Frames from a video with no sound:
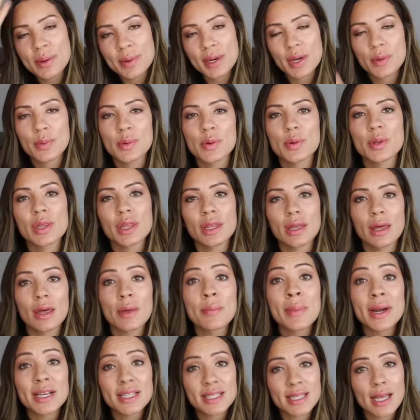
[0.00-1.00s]
makeup
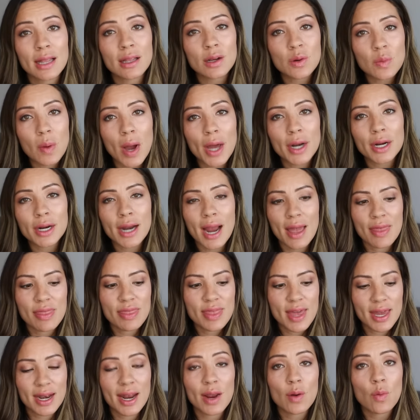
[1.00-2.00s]
with my micellar water and
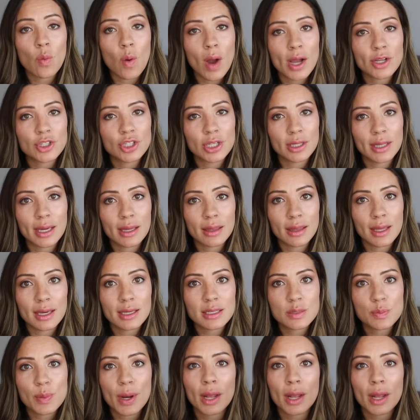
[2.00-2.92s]
then I wash it like this.